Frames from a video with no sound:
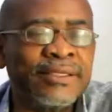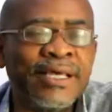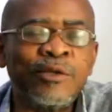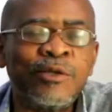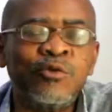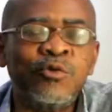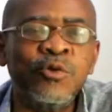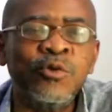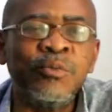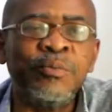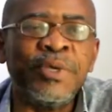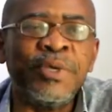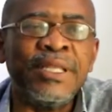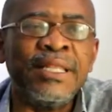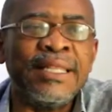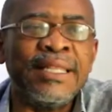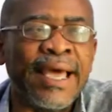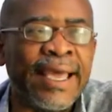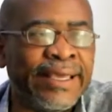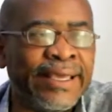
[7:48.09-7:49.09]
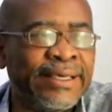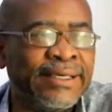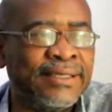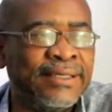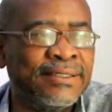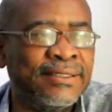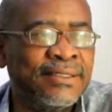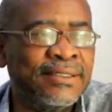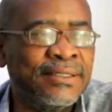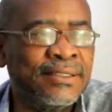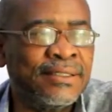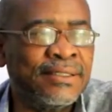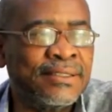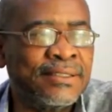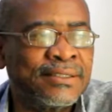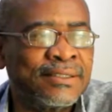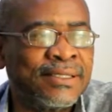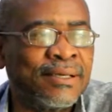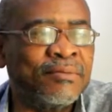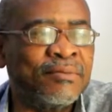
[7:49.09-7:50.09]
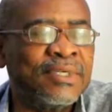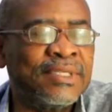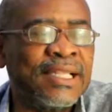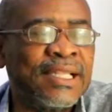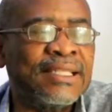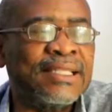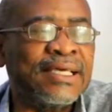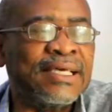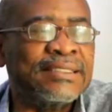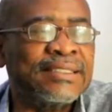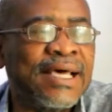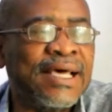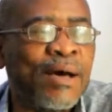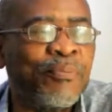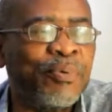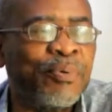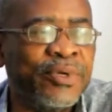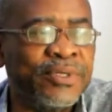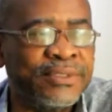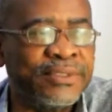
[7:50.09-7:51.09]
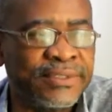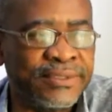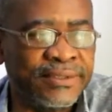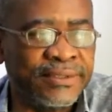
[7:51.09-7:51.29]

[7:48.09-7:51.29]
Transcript: that will be like something that has happened